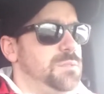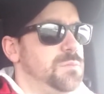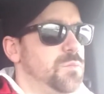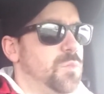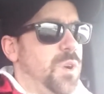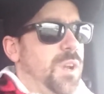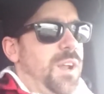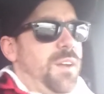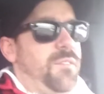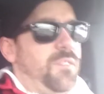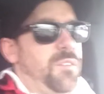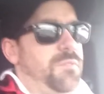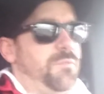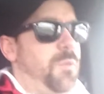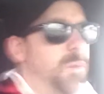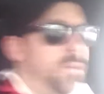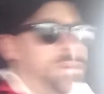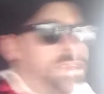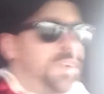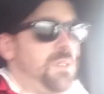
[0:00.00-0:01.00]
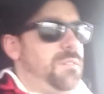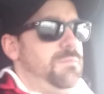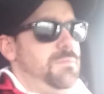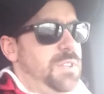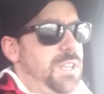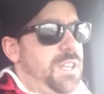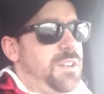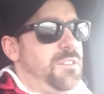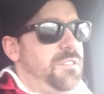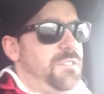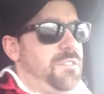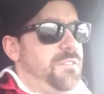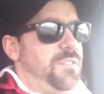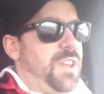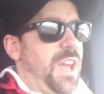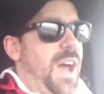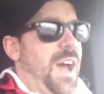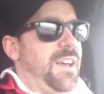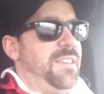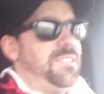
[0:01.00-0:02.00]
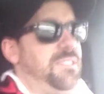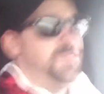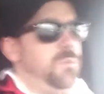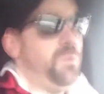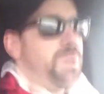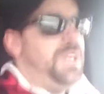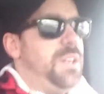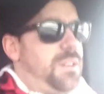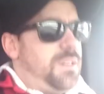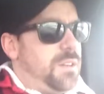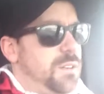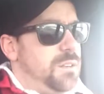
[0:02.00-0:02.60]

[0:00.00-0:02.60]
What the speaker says: whatever 40 liters of gas a week.